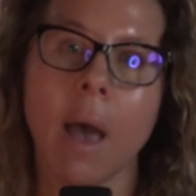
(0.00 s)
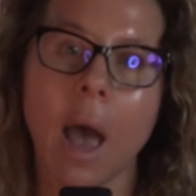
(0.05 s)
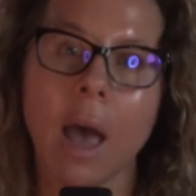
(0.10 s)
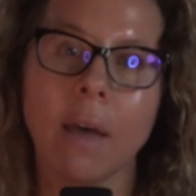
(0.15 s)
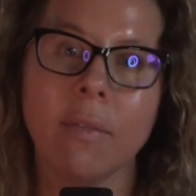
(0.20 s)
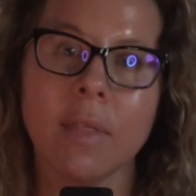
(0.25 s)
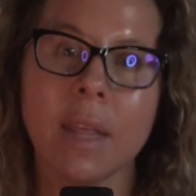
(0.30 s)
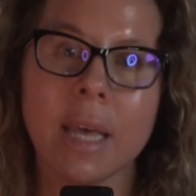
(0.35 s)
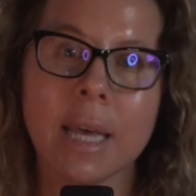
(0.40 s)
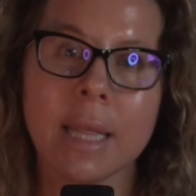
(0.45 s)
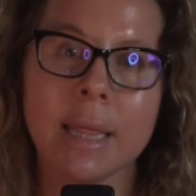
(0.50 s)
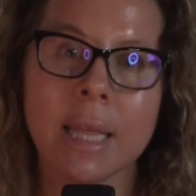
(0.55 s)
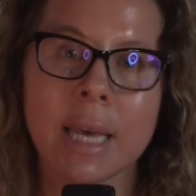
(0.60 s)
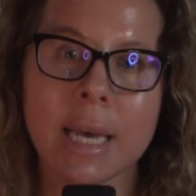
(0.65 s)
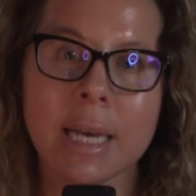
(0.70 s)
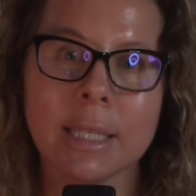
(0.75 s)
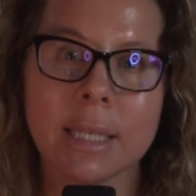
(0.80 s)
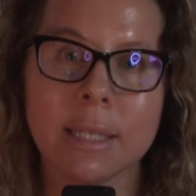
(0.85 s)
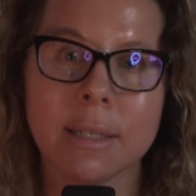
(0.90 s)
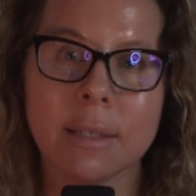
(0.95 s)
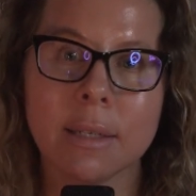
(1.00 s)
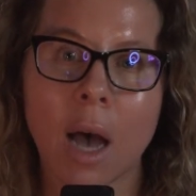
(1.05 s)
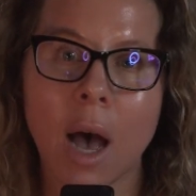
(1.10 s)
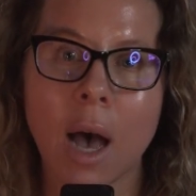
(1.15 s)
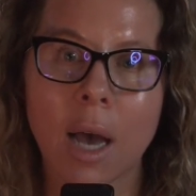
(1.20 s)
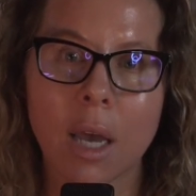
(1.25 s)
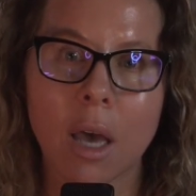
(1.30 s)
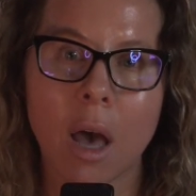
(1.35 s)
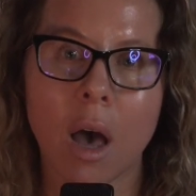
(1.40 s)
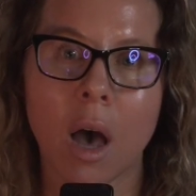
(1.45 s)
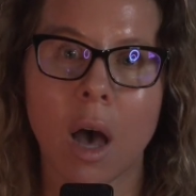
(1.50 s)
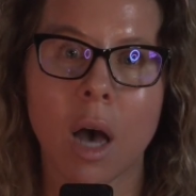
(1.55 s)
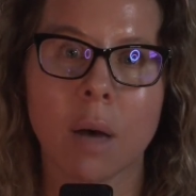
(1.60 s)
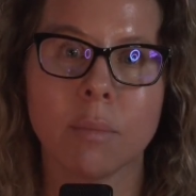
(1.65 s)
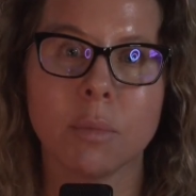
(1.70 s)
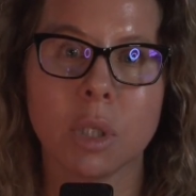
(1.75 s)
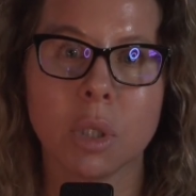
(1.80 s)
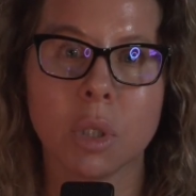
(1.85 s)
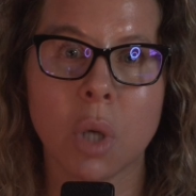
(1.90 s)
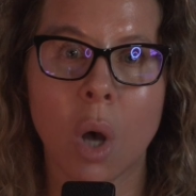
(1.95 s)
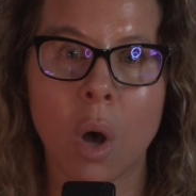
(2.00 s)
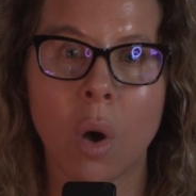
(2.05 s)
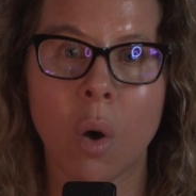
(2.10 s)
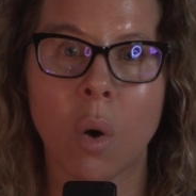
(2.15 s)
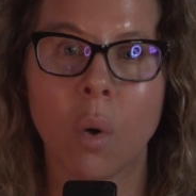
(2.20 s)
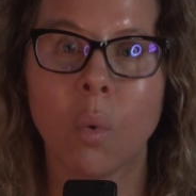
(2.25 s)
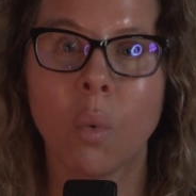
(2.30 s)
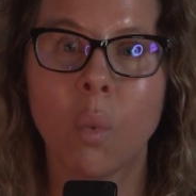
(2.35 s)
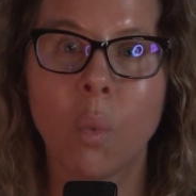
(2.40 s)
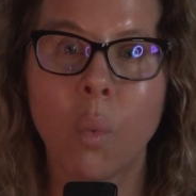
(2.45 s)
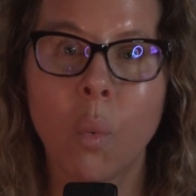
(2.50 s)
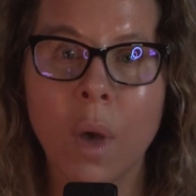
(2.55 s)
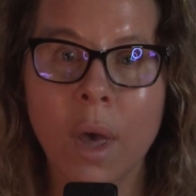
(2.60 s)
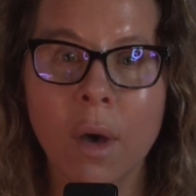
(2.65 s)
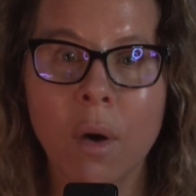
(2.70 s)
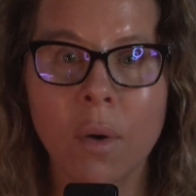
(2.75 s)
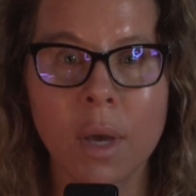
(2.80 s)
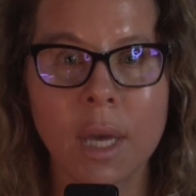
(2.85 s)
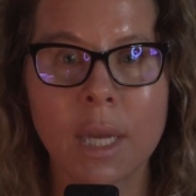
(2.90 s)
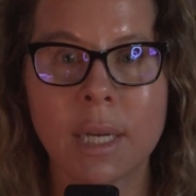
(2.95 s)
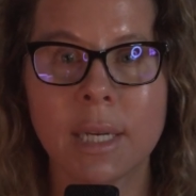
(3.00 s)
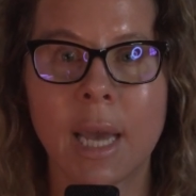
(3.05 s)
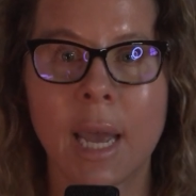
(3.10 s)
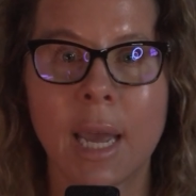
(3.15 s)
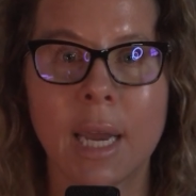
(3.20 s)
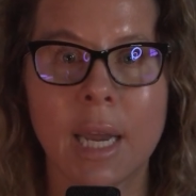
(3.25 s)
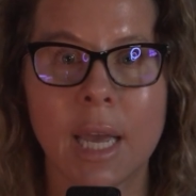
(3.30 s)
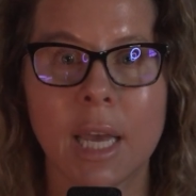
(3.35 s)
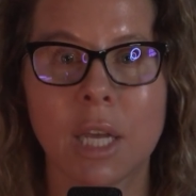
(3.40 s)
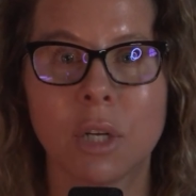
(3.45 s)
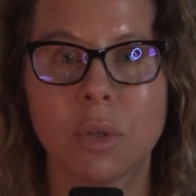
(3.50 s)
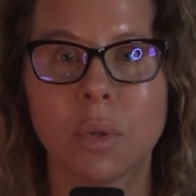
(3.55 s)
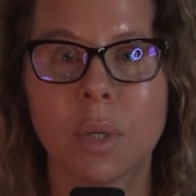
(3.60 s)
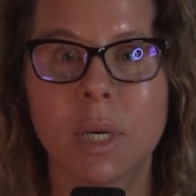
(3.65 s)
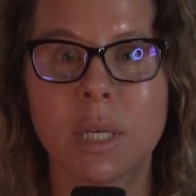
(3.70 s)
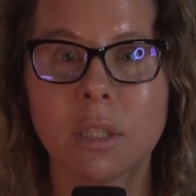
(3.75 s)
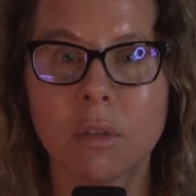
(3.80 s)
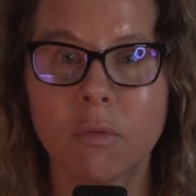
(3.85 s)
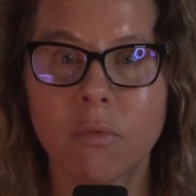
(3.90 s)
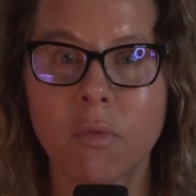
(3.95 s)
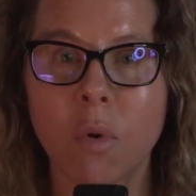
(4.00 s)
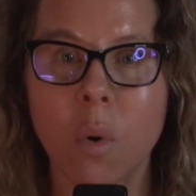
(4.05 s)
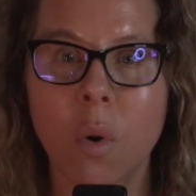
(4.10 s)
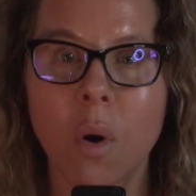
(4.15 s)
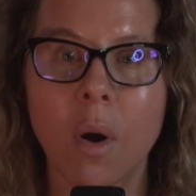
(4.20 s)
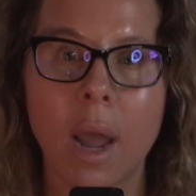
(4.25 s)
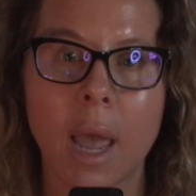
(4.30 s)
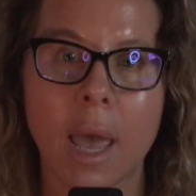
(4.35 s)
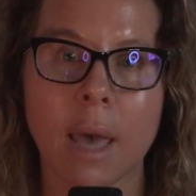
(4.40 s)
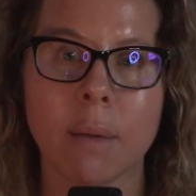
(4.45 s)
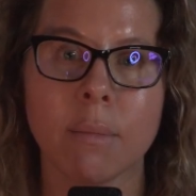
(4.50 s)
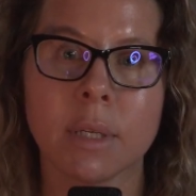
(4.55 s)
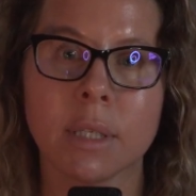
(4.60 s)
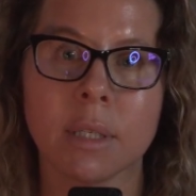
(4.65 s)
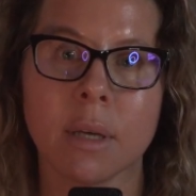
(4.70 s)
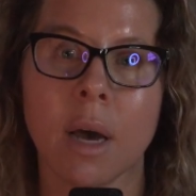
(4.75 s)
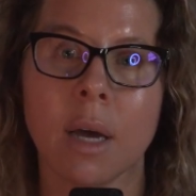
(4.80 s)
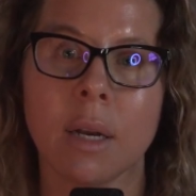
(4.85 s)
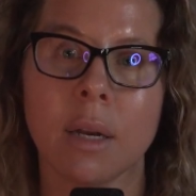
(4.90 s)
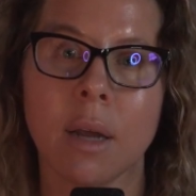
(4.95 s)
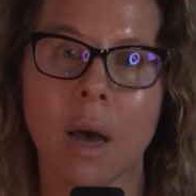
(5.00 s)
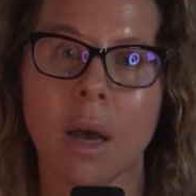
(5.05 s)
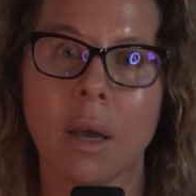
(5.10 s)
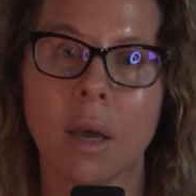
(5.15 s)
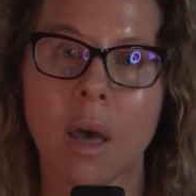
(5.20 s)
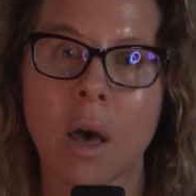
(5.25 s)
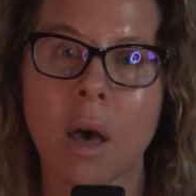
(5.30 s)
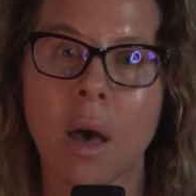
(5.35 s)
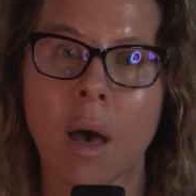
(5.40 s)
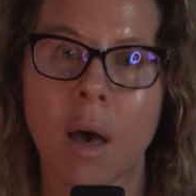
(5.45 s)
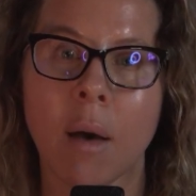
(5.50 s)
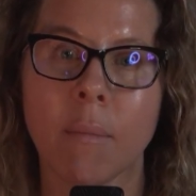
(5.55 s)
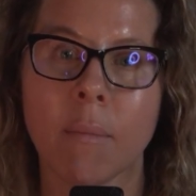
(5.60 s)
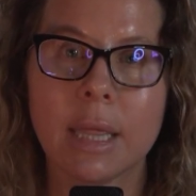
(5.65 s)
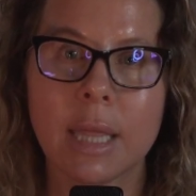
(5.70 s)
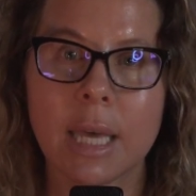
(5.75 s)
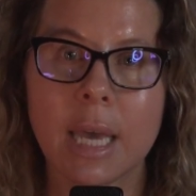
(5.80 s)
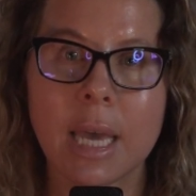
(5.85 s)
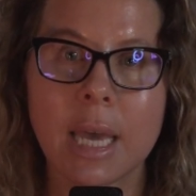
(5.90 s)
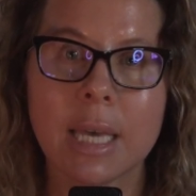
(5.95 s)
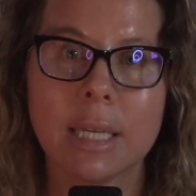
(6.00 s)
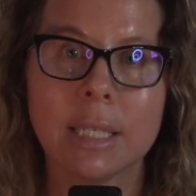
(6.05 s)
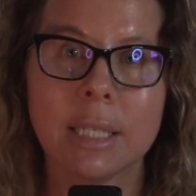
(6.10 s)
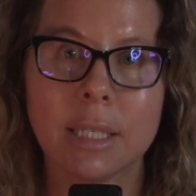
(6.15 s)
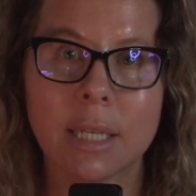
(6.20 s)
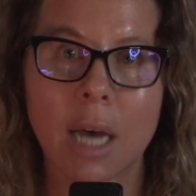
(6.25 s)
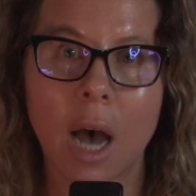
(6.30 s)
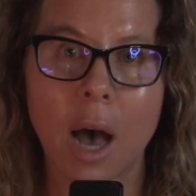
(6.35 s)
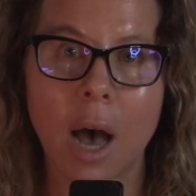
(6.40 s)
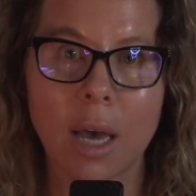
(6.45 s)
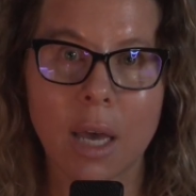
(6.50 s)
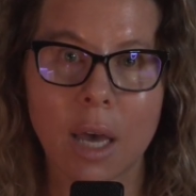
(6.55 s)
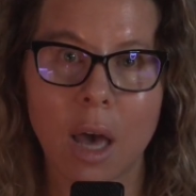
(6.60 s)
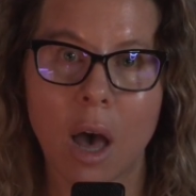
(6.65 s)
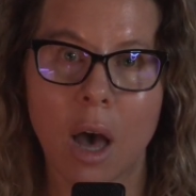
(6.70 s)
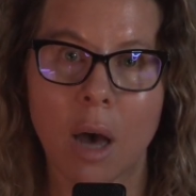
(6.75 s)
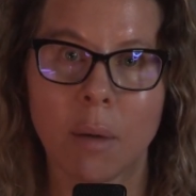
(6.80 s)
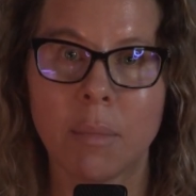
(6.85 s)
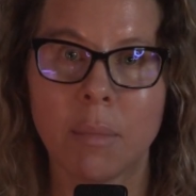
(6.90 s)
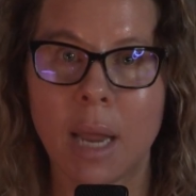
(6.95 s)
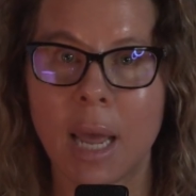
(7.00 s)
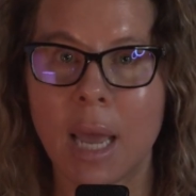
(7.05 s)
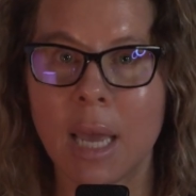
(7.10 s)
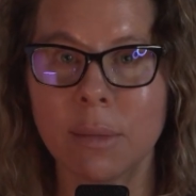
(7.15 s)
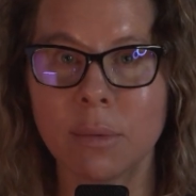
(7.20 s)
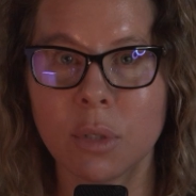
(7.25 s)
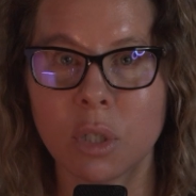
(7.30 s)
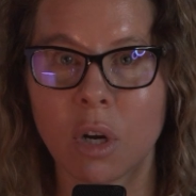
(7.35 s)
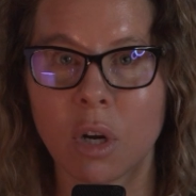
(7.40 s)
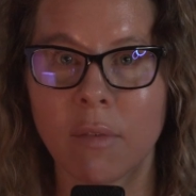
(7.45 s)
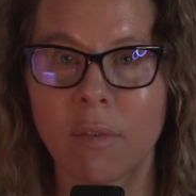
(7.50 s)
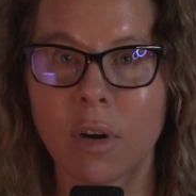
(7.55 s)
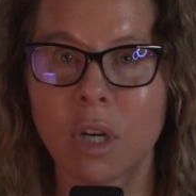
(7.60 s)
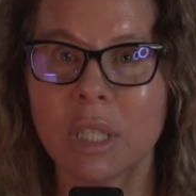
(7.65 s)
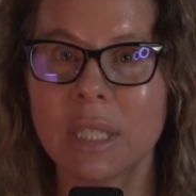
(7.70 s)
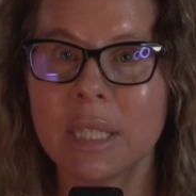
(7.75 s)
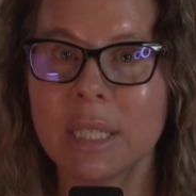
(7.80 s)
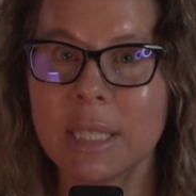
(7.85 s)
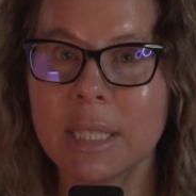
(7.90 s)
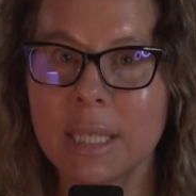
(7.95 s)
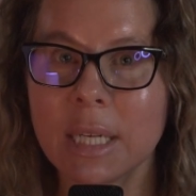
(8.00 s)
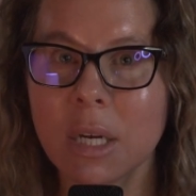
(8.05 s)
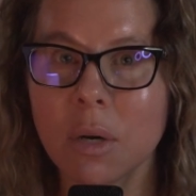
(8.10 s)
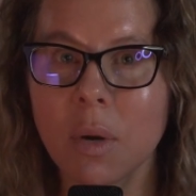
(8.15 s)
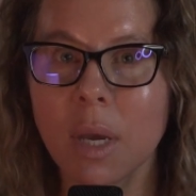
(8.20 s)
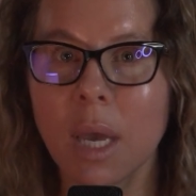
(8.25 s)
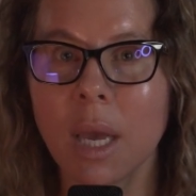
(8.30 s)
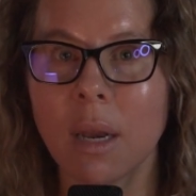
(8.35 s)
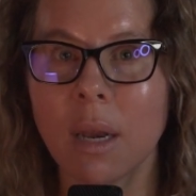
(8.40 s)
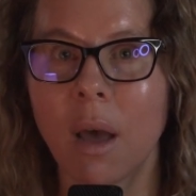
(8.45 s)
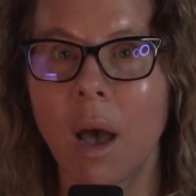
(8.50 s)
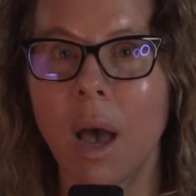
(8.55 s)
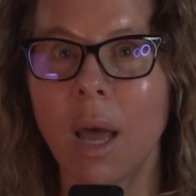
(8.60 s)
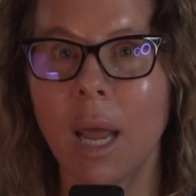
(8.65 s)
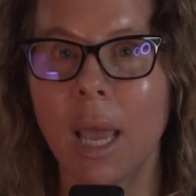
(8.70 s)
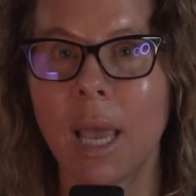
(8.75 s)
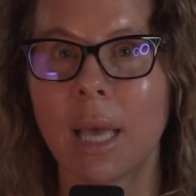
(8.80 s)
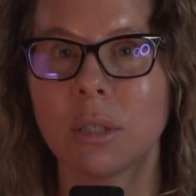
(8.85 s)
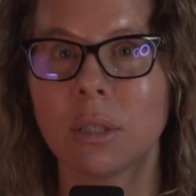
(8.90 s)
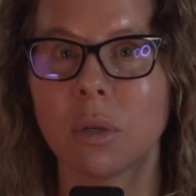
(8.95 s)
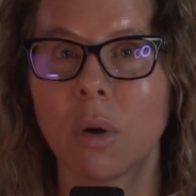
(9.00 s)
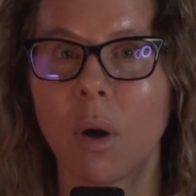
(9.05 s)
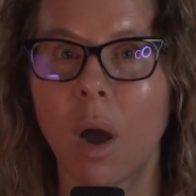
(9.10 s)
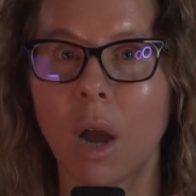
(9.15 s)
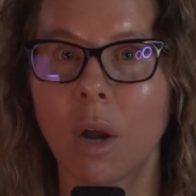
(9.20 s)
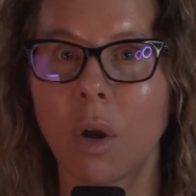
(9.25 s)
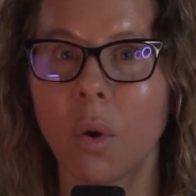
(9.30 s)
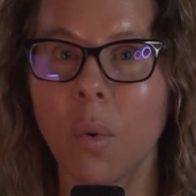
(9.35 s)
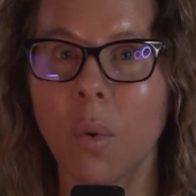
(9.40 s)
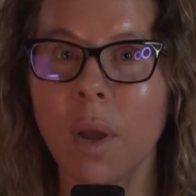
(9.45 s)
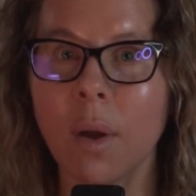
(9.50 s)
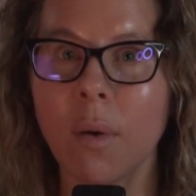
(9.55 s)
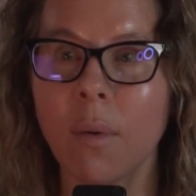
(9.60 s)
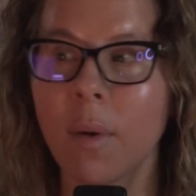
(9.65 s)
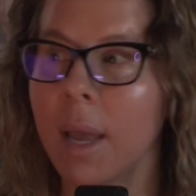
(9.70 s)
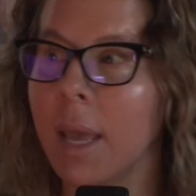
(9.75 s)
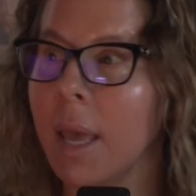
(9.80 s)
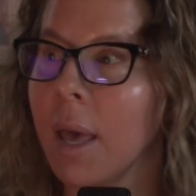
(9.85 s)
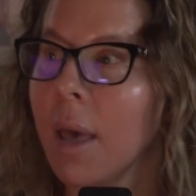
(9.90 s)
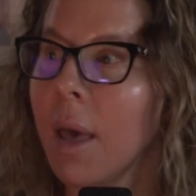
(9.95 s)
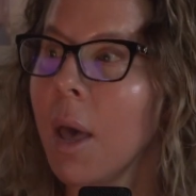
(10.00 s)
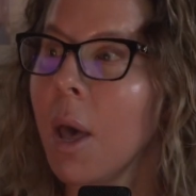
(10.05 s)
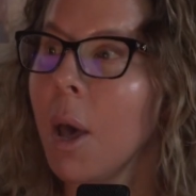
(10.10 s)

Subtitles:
And then this .com zone will contain entries for Amazon.com. These .com name servers still cannot answer our query,